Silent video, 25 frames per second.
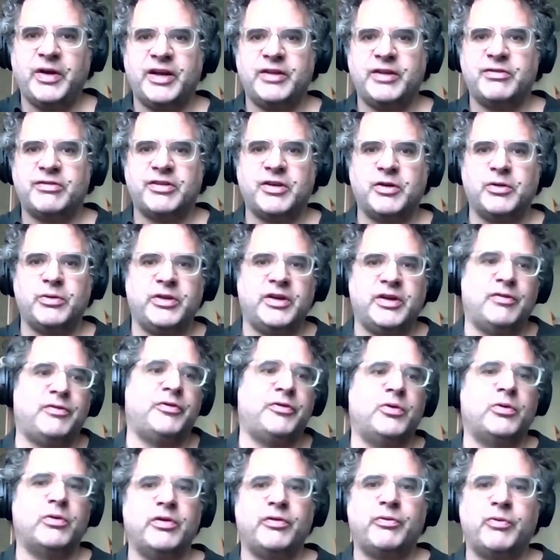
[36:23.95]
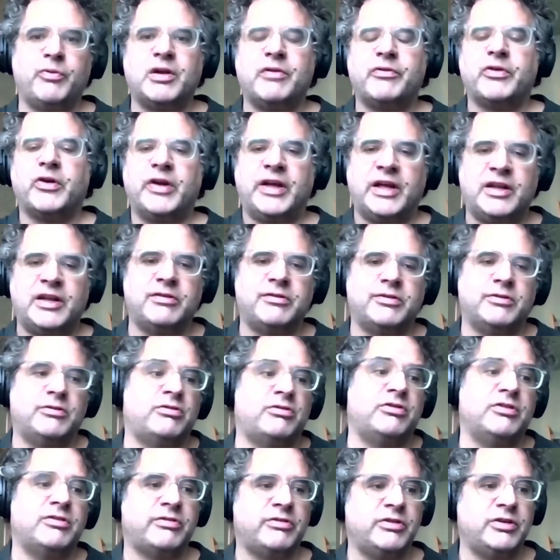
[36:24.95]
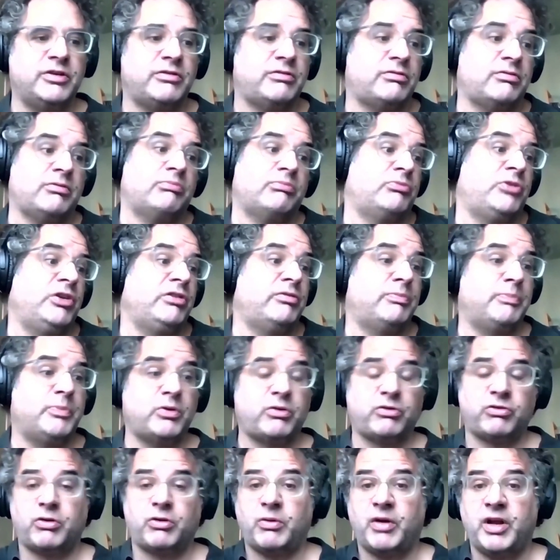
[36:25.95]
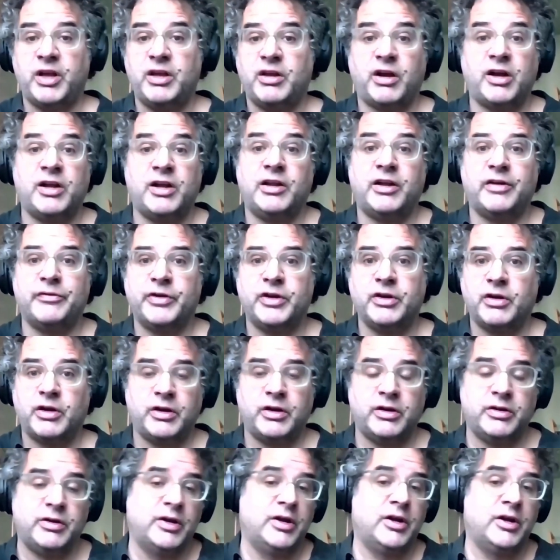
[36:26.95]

And so, therefore, if one of our editors just thinks this book's great, I love it,